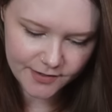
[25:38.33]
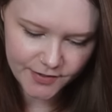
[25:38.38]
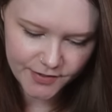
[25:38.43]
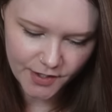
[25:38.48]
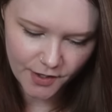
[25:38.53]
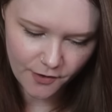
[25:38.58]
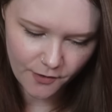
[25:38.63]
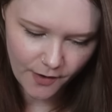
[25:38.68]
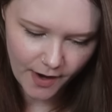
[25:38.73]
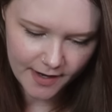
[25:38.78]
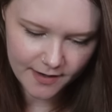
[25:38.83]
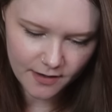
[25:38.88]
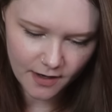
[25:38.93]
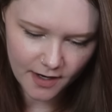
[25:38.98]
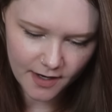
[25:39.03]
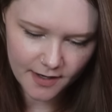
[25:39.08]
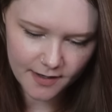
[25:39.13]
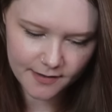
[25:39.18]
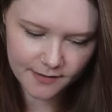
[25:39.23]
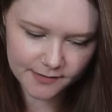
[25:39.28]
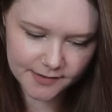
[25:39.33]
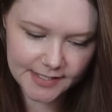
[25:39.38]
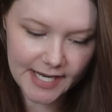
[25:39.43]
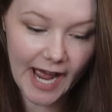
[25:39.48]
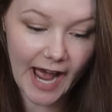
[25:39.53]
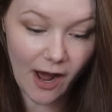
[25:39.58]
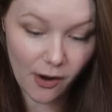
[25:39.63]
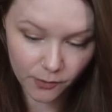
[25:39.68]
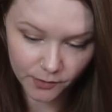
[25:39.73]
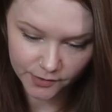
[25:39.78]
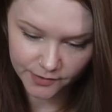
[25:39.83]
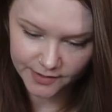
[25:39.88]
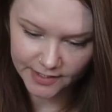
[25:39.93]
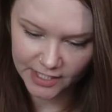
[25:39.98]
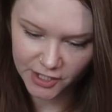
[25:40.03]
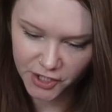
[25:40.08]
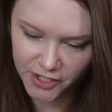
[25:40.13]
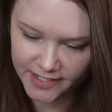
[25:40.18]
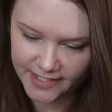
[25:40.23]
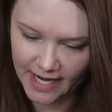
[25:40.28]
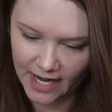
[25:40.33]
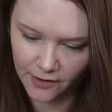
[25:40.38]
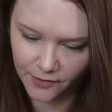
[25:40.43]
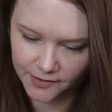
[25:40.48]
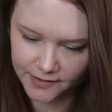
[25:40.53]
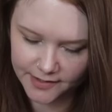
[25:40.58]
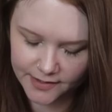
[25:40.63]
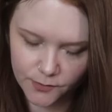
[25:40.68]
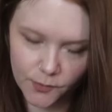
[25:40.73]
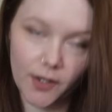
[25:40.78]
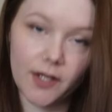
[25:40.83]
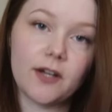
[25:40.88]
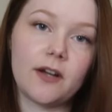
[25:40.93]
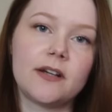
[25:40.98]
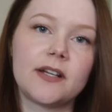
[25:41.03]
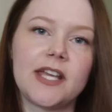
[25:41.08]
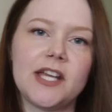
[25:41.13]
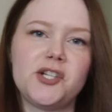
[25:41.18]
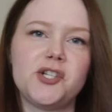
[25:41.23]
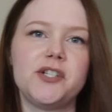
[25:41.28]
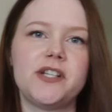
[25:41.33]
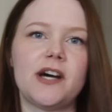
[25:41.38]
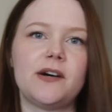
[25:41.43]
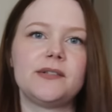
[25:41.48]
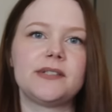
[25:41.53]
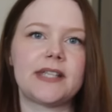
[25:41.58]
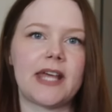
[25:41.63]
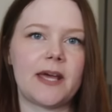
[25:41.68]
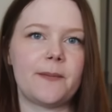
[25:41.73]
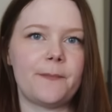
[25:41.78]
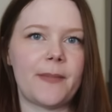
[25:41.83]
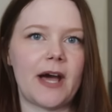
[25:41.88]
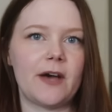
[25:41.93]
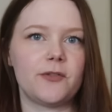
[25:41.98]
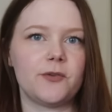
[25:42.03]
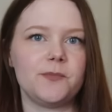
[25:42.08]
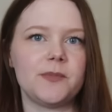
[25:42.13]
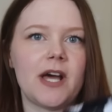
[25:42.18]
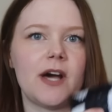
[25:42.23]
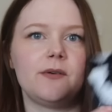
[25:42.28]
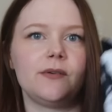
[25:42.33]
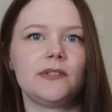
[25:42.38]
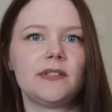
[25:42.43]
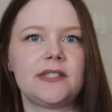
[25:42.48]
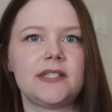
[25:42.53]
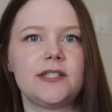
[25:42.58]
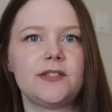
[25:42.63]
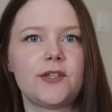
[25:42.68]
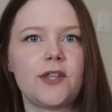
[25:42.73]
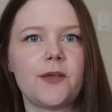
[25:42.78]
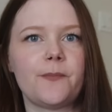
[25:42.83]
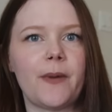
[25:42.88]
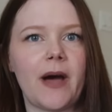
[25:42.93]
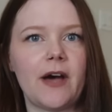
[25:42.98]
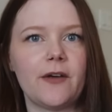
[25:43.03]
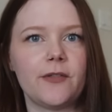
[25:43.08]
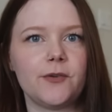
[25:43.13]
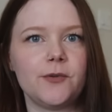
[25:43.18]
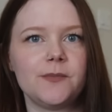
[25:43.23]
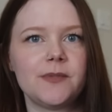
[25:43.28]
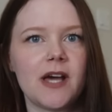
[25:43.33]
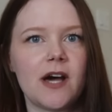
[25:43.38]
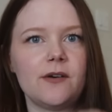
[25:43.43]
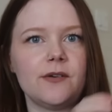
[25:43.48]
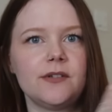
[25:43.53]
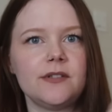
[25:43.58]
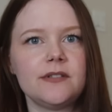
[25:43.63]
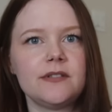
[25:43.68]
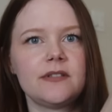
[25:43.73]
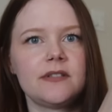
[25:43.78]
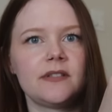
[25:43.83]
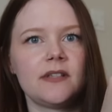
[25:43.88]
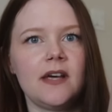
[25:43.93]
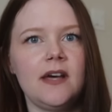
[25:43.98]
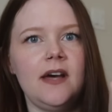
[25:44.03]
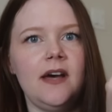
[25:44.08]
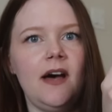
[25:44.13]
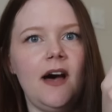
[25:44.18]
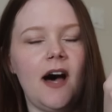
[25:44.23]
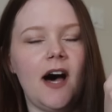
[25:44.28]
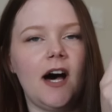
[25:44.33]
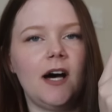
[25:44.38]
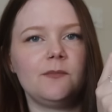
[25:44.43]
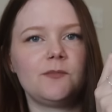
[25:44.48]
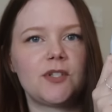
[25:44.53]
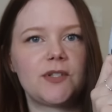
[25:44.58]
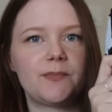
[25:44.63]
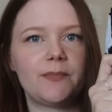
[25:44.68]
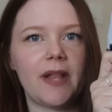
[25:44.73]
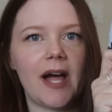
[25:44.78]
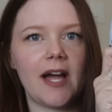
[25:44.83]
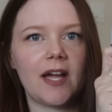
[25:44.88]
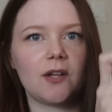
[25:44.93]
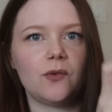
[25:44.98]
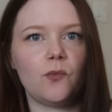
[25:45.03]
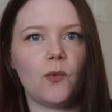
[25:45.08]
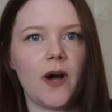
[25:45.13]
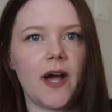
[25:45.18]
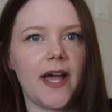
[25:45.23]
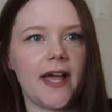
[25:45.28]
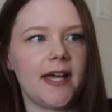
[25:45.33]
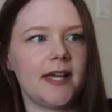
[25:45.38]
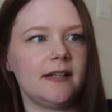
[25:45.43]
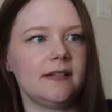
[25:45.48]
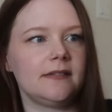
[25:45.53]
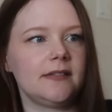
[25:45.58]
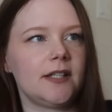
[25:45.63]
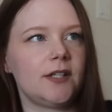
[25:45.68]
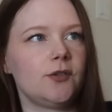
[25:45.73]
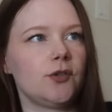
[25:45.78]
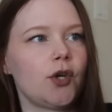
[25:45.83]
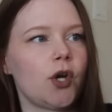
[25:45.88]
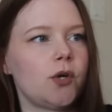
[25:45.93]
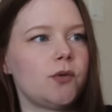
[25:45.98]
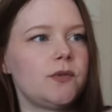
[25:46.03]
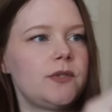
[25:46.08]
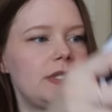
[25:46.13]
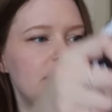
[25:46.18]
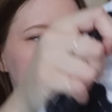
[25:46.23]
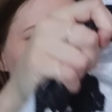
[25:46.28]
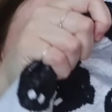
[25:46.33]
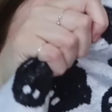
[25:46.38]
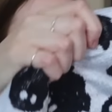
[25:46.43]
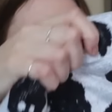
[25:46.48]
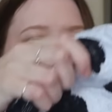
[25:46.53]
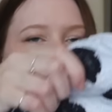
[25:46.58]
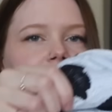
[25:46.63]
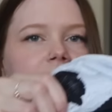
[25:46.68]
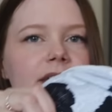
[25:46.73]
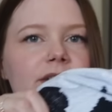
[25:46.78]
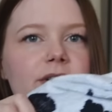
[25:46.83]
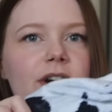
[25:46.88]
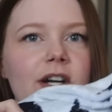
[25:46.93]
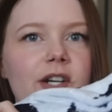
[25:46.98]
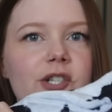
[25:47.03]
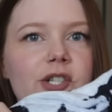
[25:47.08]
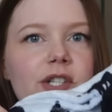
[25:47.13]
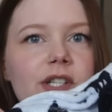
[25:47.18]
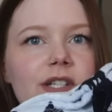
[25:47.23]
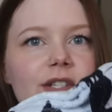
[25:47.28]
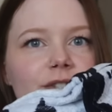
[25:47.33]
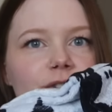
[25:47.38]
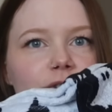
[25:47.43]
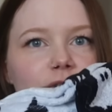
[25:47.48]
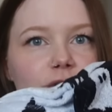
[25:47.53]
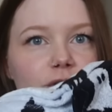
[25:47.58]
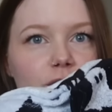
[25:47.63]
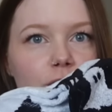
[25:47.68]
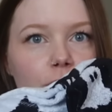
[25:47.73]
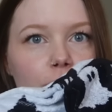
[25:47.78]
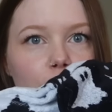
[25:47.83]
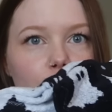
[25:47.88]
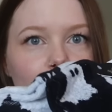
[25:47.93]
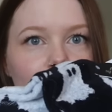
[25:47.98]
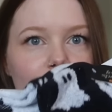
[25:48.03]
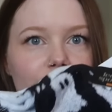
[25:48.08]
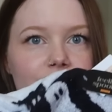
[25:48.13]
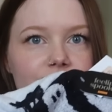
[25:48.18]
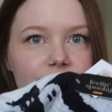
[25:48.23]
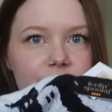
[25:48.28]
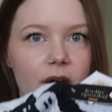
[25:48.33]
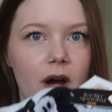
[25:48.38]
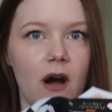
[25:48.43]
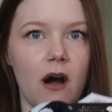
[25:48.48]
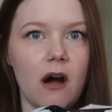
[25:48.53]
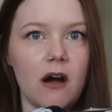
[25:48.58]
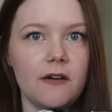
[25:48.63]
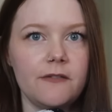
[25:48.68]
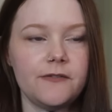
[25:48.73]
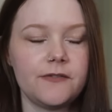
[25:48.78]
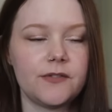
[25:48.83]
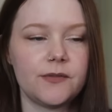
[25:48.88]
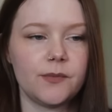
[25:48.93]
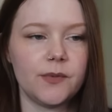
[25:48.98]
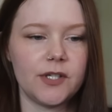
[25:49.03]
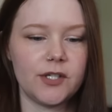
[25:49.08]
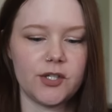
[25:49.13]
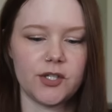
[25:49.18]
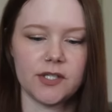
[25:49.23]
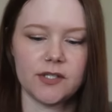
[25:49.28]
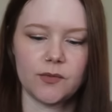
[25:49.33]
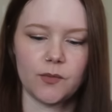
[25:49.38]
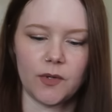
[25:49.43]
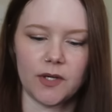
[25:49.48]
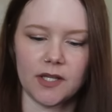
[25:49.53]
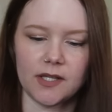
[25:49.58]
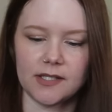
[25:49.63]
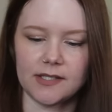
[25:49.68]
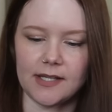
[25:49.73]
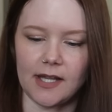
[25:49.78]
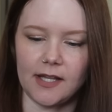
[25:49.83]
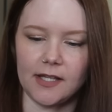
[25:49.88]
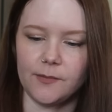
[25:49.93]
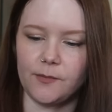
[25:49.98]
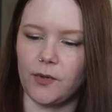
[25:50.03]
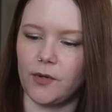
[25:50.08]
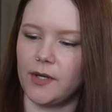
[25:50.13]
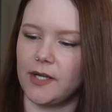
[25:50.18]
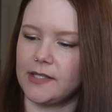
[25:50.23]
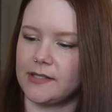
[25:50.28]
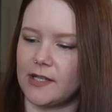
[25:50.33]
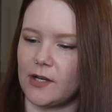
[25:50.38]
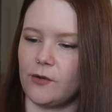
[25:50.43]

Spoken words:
So I got towels, kitchen towels. Well, I got kitchen towels and bathroom towels. These are the bathroom towels, just black and white little ghosties. And they're actually super soft, which is one of the selling points.